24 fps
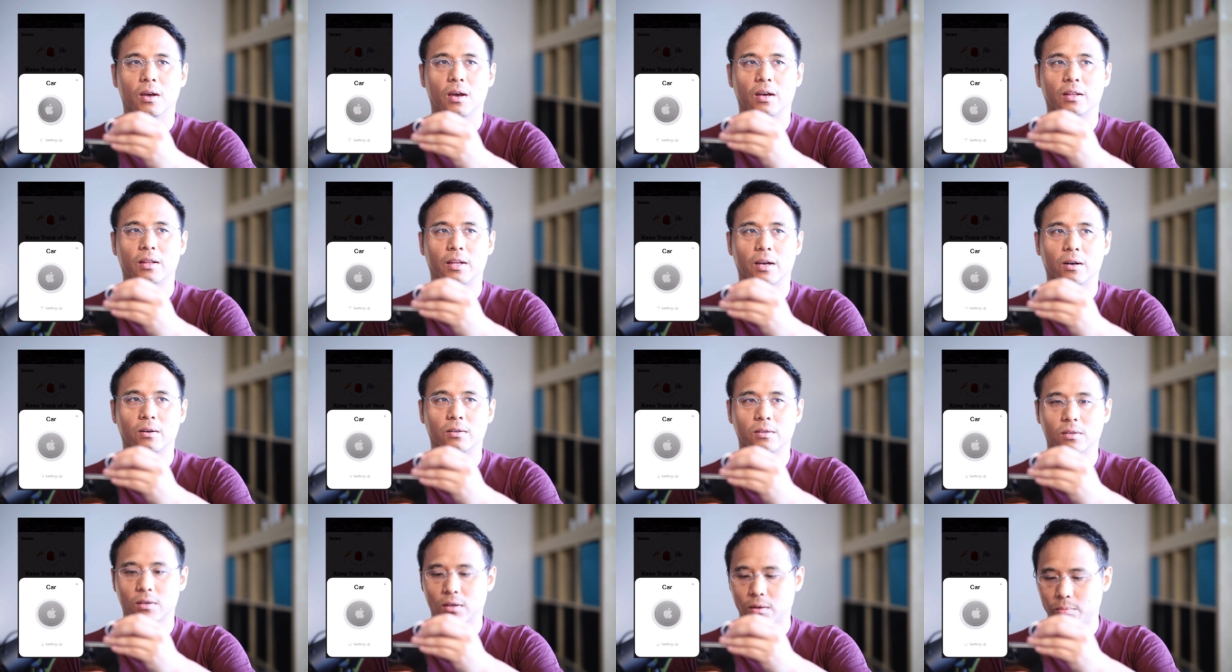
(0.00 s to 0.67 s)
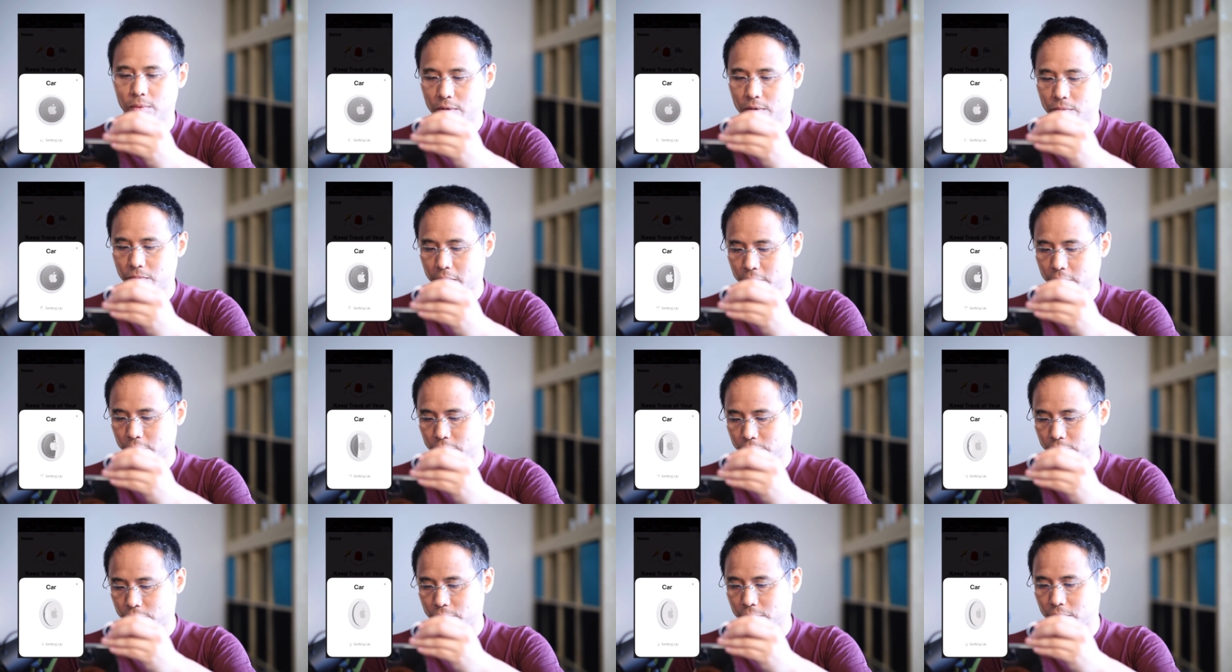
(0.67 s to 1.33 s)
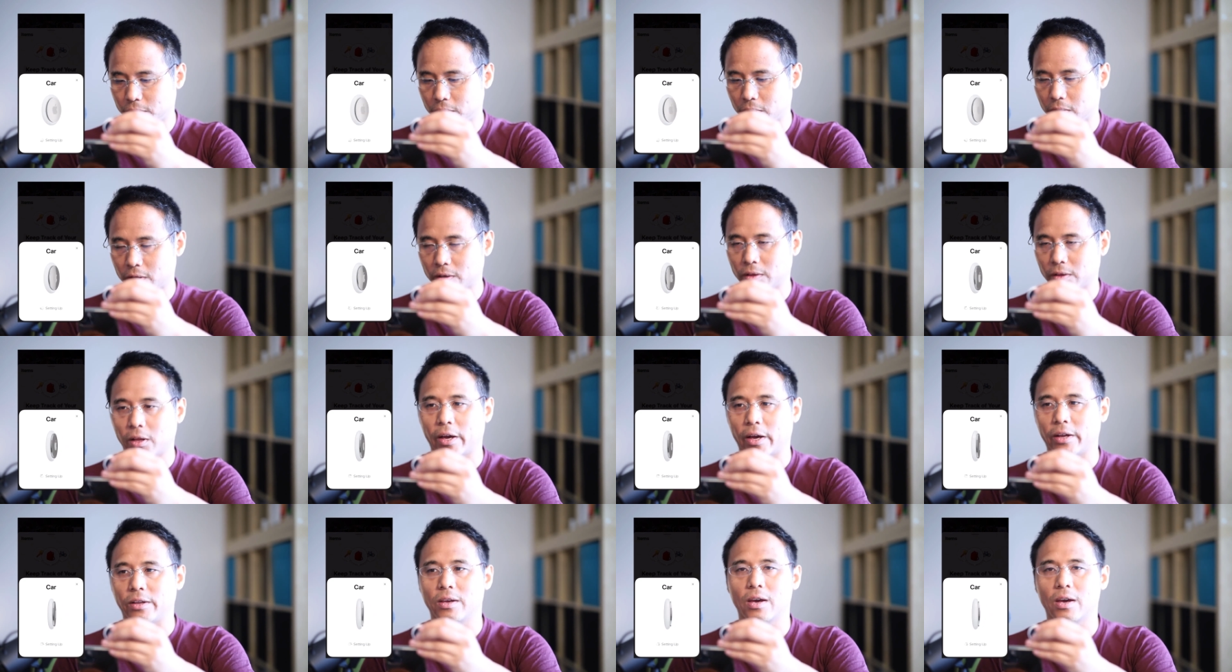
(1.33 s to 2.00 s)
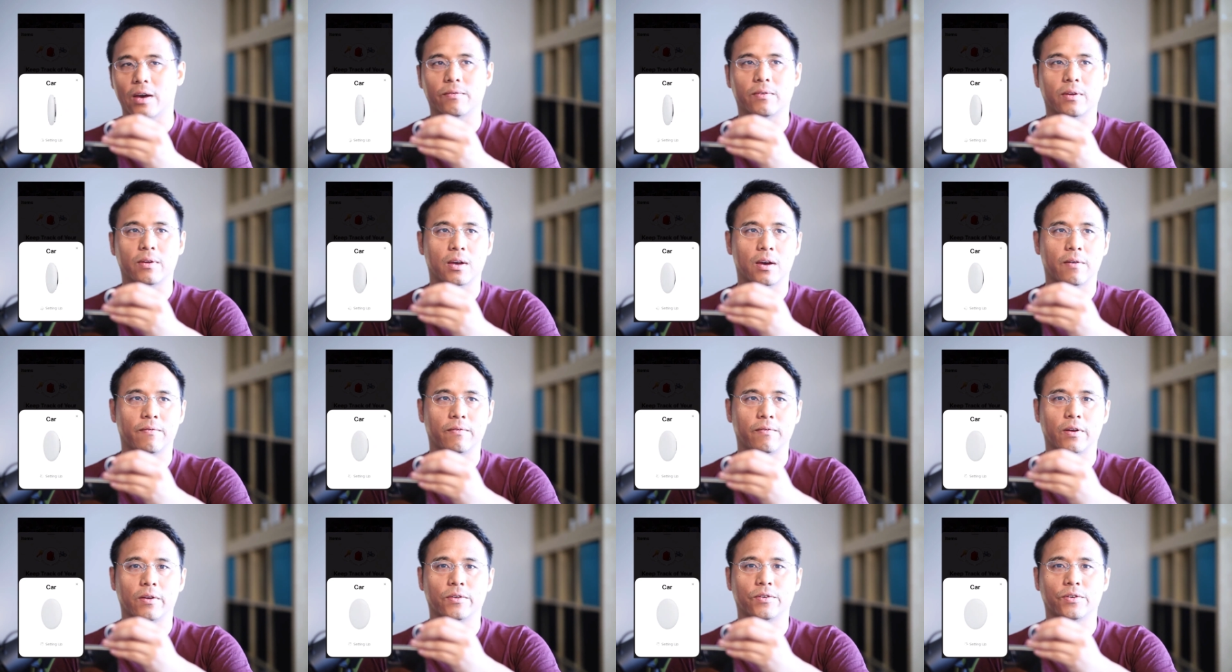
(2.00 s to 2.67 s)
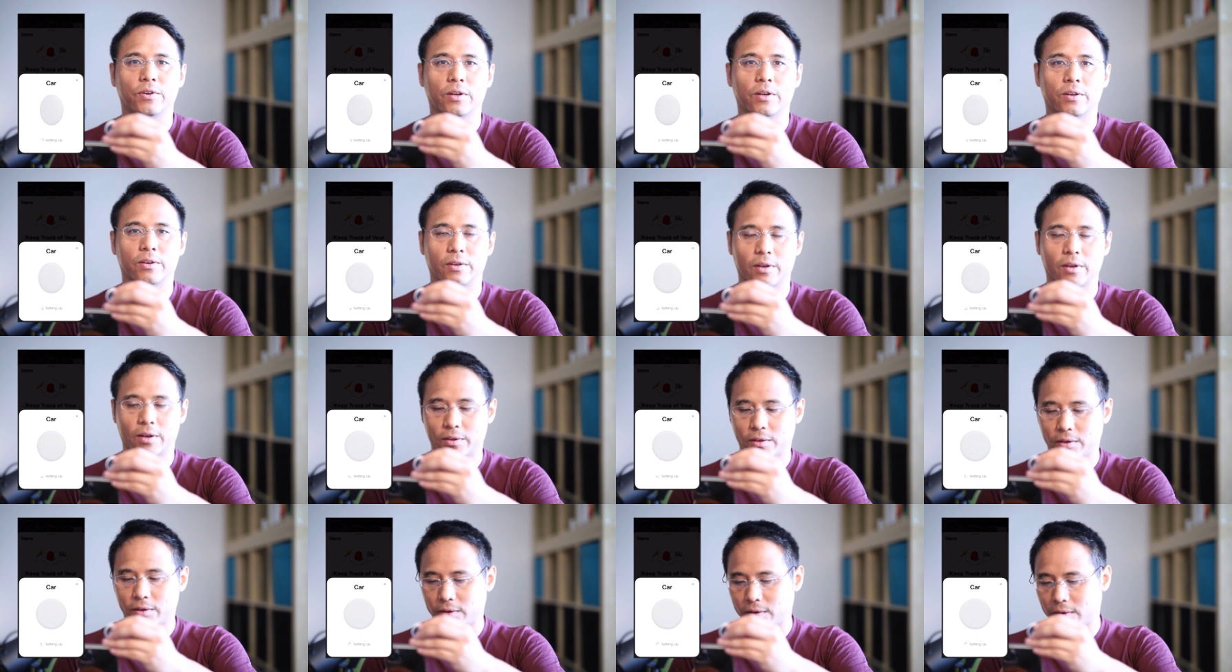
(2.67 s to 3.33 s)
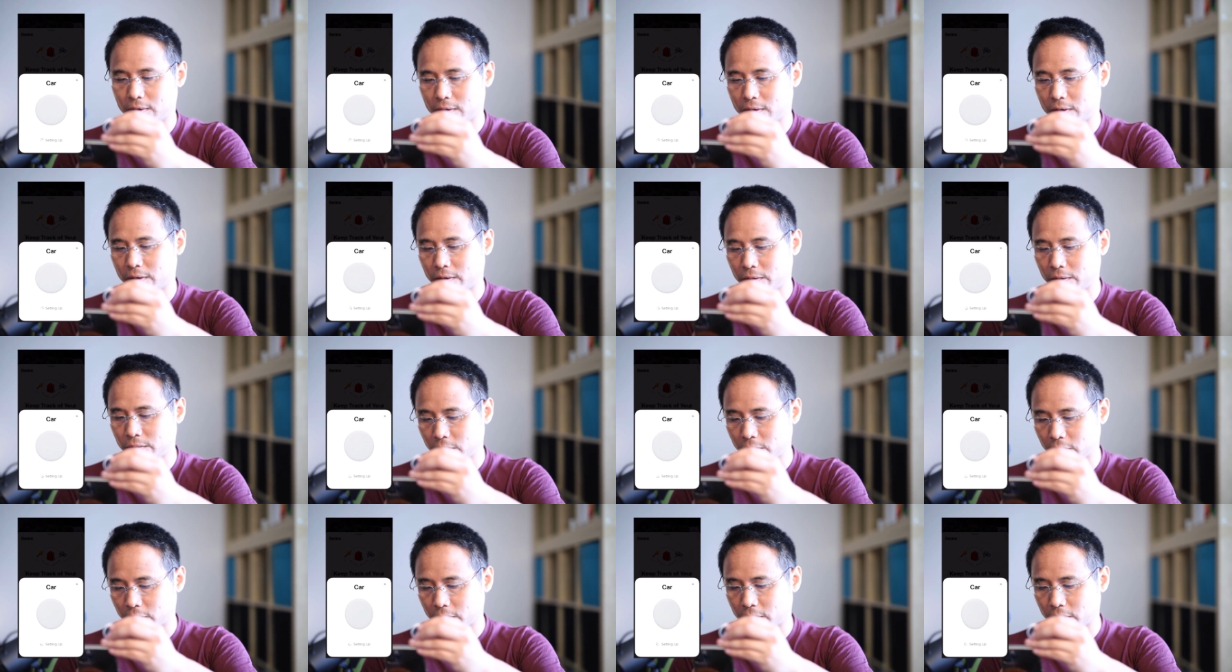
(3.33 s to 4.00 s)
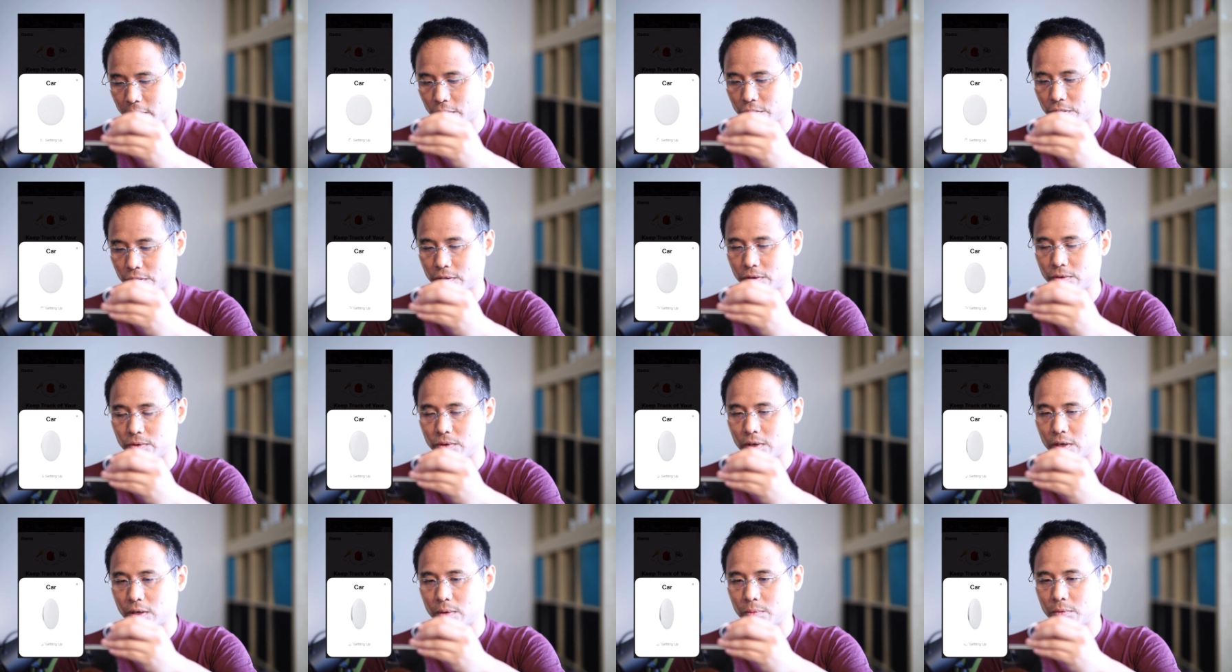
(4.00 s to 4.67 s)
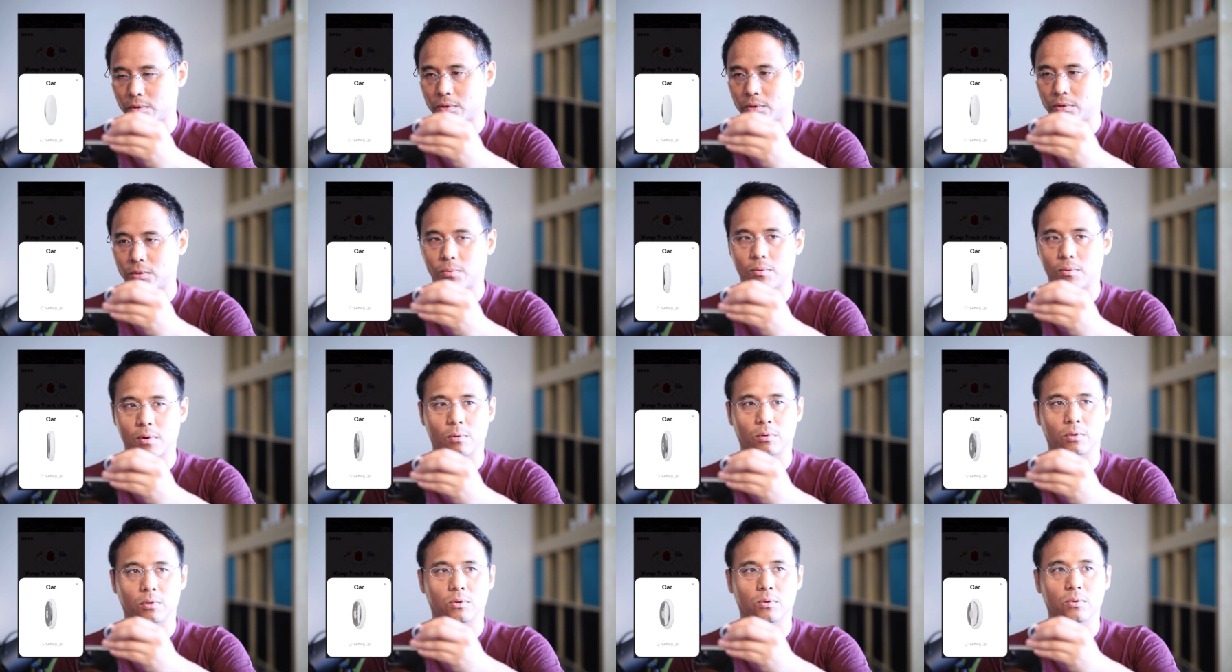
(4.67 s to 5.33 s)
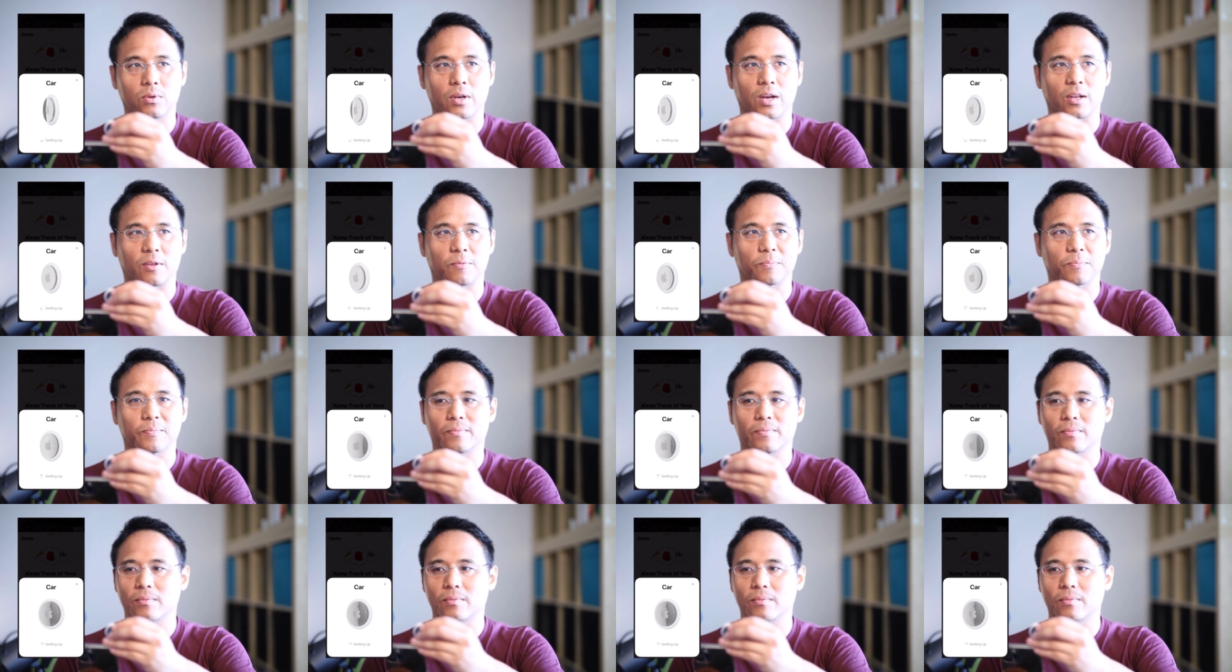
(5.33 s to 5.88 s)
And now it's going to be registered online. You have to have internet connection to be able to do that.